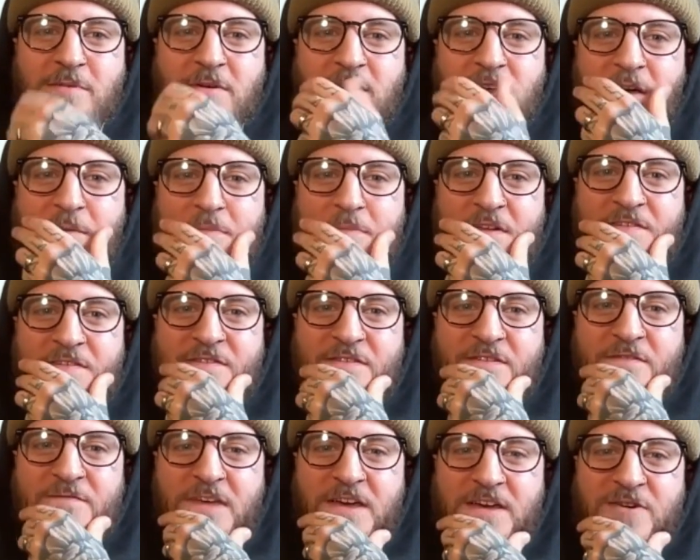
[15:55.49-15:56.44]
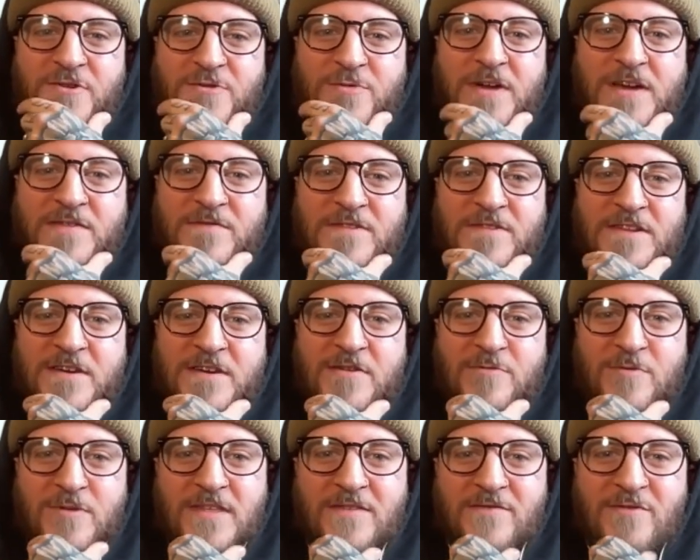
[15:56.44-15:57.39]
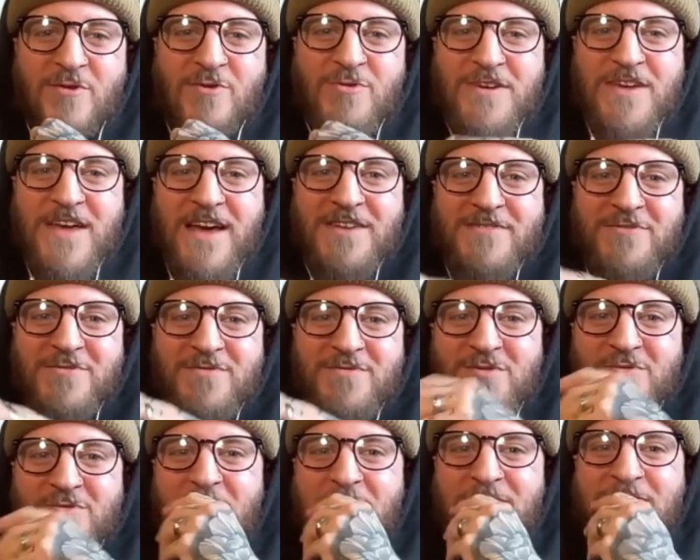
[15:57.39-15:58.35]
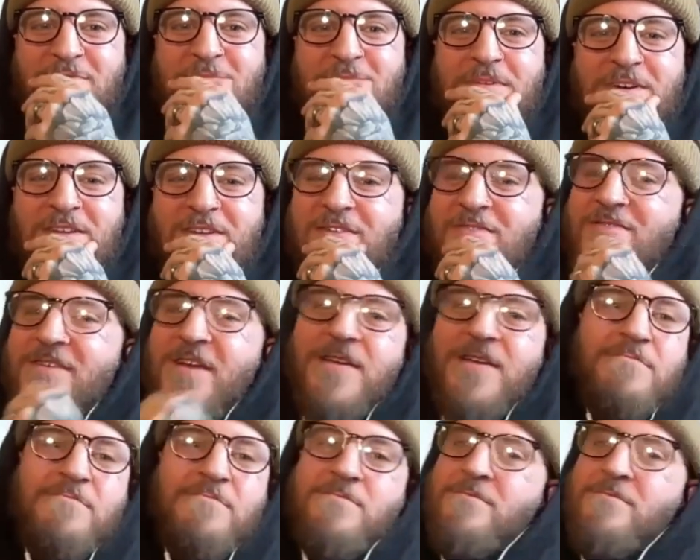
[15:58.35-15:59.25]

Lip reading: putting up pictures of their Kool-Aid video where they've got all the candles all around them. And I was like,